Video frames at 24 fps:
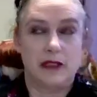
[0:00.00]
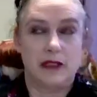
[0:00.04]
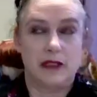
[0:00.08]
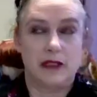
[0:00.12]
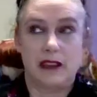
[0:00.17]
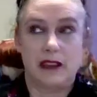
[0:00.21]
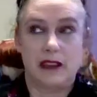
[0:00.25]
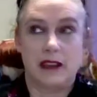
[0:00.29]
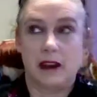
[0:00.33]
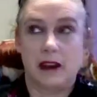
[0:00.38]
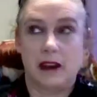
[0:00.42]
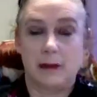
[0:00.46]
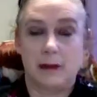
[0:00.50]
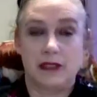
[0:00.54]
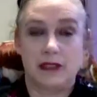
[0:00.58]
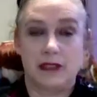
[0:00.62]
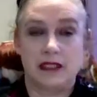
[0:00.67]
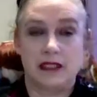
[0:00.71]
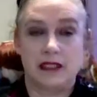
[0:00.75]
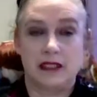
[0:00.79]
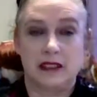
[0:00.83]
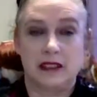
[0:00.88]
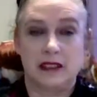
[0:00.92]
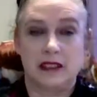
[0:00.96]
They opt
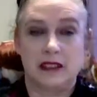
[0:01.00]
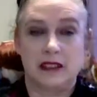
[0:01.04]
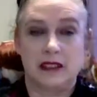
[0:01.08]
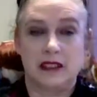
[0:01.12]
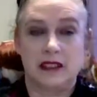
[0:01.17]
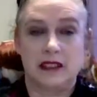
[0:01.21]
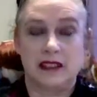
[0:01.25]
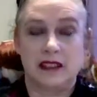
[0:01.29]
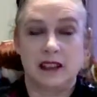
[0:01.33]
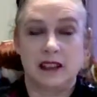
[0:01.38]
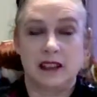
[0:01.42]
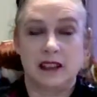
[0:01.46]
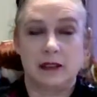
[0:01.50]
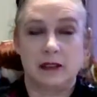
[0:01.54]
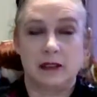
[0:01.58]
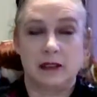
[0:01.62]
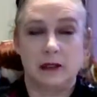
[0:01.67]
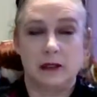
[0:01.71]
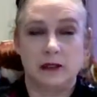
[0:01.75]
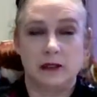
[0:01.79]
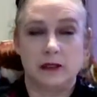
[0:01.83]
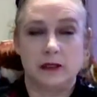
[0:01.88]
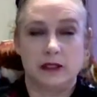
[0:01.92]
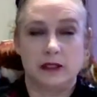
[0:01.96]
in, they
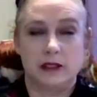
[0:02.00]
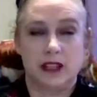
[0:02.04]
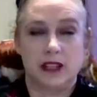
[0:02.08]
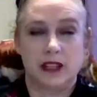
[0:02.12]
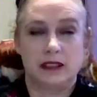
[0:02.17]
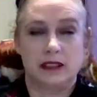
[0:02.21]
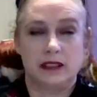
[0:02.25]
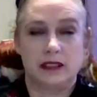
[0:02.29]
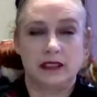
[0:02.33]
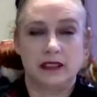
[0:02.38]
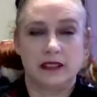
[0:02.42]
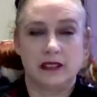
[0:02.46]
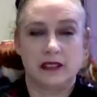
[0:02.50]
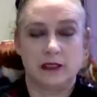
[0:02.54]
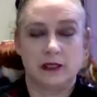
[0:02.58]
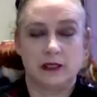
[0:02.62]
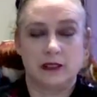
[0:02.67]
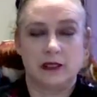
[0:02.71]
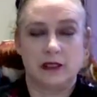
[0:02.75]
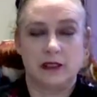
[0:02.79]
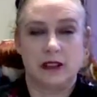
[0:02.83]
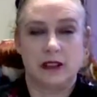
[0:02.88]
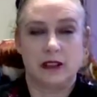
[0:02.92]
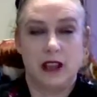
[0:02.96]
download your checklist
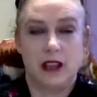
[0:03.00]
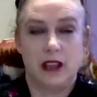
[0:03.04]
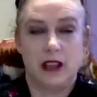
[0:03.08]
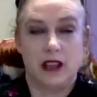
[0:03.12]
or